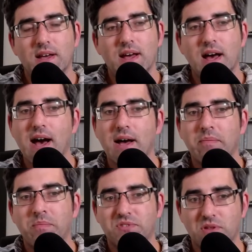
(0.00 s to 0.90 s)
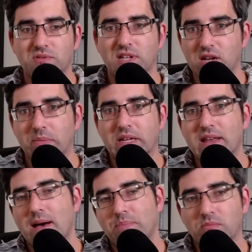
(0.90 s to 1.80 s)
Um, so there was a little bit of
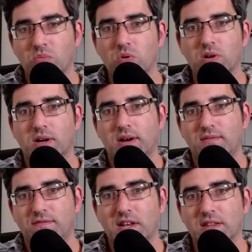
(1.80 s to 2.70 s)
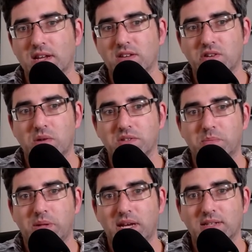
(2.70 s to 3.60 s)
that, but more feeling that Israel was a
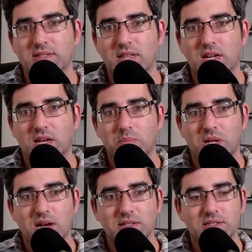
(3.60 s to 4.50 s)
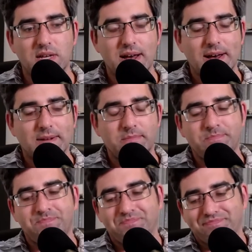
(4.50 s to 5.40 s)
place that I belonged.
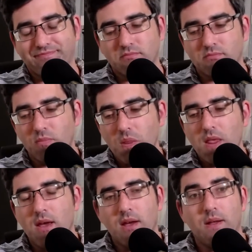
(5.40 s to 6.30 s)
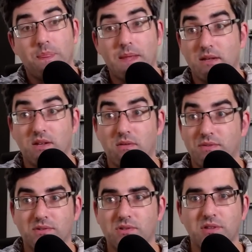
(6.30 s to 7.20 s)
Um, you know,
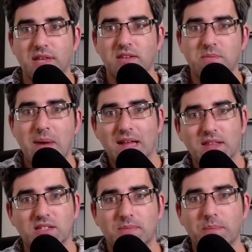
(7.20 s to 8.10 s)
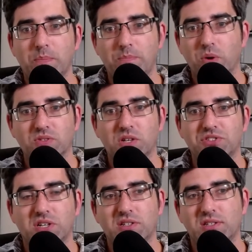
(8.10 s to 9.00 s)
there's good things and bad things about both
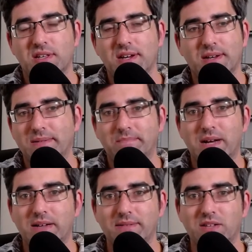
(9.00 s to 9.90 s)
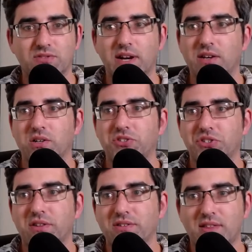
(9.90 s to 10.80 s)
cultures. Um, Israeli
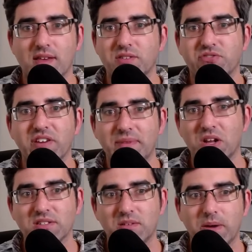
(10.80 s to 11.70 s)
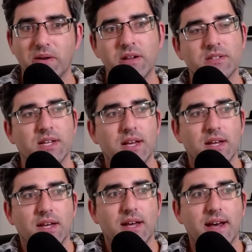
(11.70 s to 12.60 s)
culture, there's things that drive me nuts about it.
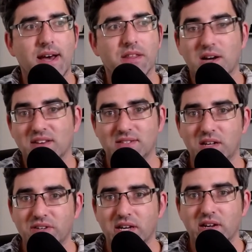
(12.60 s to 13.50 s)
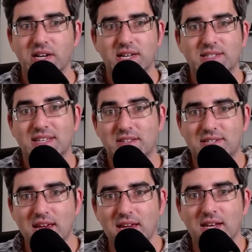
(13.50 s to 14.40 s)
Uh, the cost of living here is
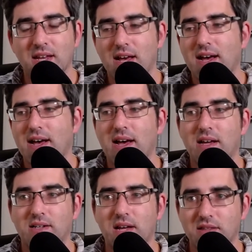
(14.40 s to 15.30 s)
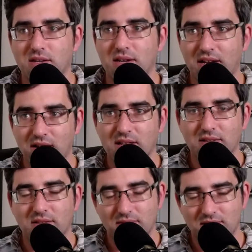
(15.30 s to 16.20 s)
insane. Uh, not that I hear
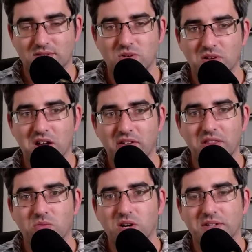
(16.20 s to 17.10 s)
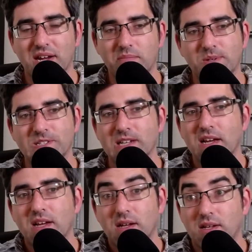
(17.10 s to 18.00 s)
that it's going on around the world now, but
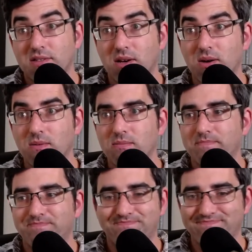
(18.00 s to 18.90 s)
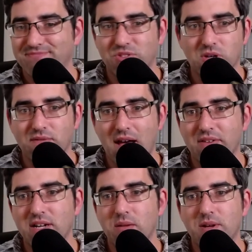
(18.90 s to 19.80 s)
so sort of have a
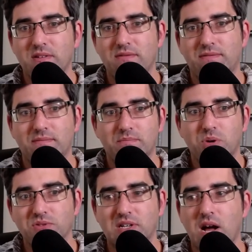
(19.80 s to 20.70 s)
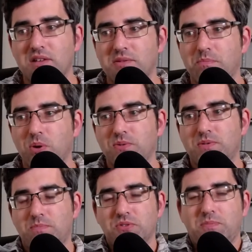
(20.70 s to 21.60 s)
little bit of pros and cons in both
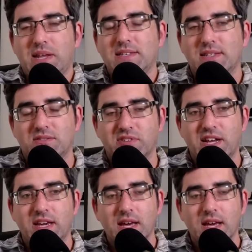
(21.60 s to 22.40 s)
both places, really.